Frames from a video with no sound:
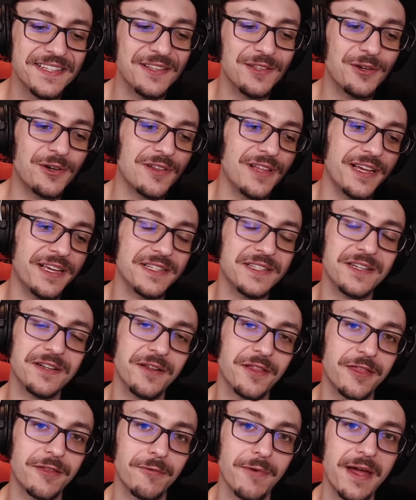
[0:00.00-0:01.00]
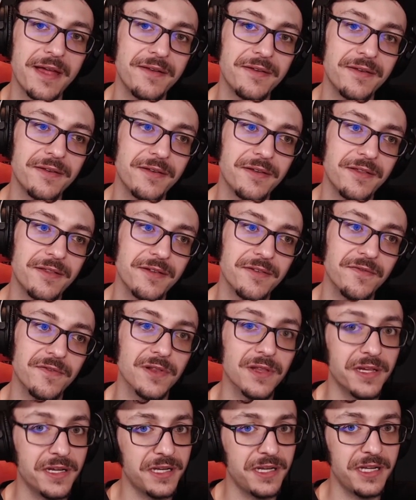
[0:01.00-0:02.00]
look like it's going to threaten the
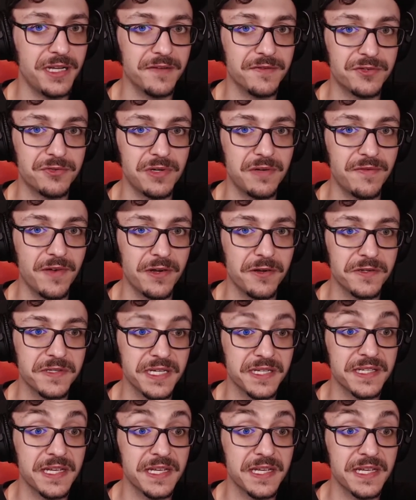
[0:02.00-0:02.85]
validity of Street Fighter 6.